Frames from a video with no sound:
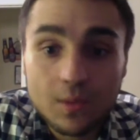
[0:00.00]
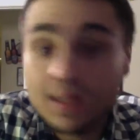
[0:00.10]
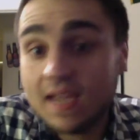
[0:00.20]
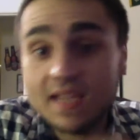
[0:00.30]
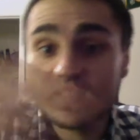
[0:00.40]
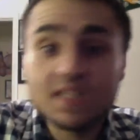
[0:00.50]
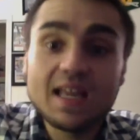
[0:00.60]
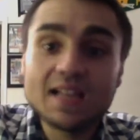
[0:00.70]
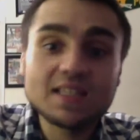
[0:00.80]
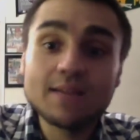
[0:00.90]
And the Yankees did
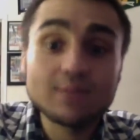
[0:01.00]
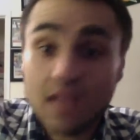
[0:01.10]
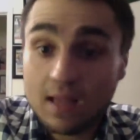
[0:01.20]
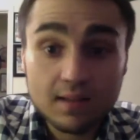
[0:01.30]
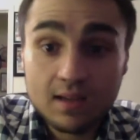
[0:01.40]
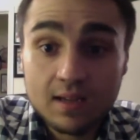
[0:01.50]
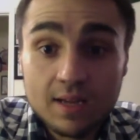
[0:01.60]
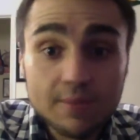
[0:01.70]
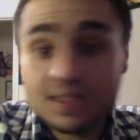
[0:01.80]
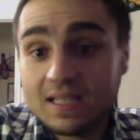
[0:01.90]
that times 10
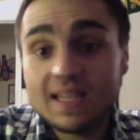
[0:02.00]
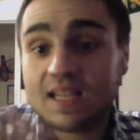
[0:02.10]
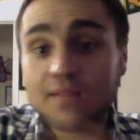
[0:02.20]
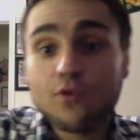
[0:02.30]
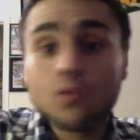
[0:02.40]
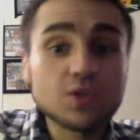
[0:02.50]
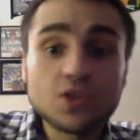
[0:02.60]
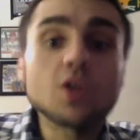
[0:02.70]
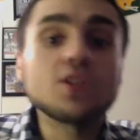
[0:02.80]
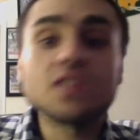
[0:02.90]
because they didn't get former
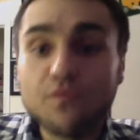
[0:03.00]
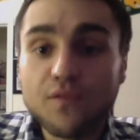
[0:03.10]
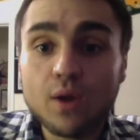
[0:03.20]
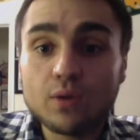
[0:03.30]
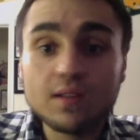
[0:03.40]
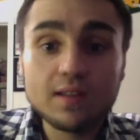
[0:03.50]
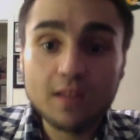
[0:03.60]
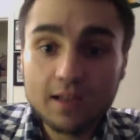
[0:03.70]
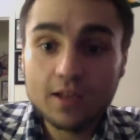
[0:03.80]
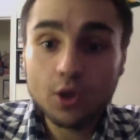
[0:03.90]
starters that failed,
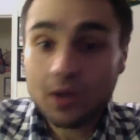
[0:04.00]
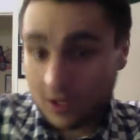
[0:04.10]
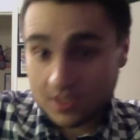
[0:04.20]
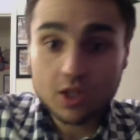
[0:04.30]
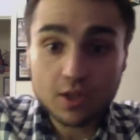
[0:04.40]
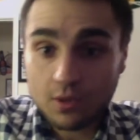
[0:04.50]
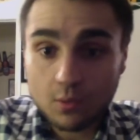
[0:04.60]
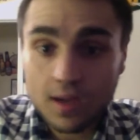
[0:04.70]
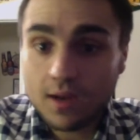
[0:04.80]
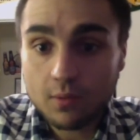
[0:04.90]
not excelling in
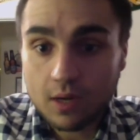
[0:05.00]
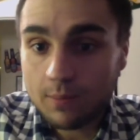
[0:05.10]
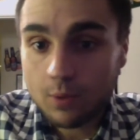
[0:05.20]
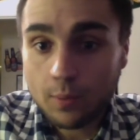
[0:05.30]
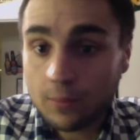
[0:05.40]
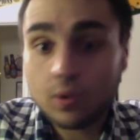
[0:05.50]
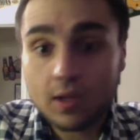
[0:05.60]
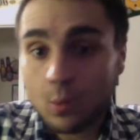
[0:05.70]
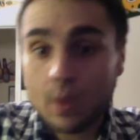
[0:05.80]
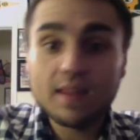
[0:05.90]
a bullpen with like
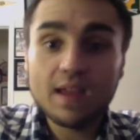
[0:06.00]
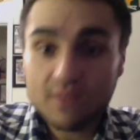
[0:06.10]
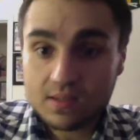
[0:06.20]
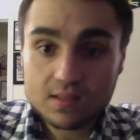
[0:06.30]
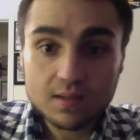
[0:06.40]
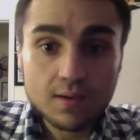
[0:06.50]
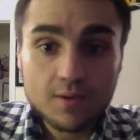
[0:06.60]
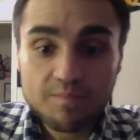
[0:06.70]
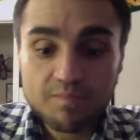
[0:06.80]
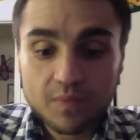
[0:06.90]
a Wade Davis
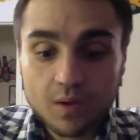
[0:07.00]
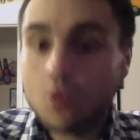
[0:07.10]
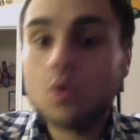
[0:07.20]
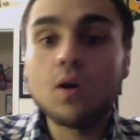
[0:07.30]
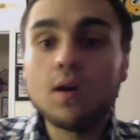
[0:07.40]
or,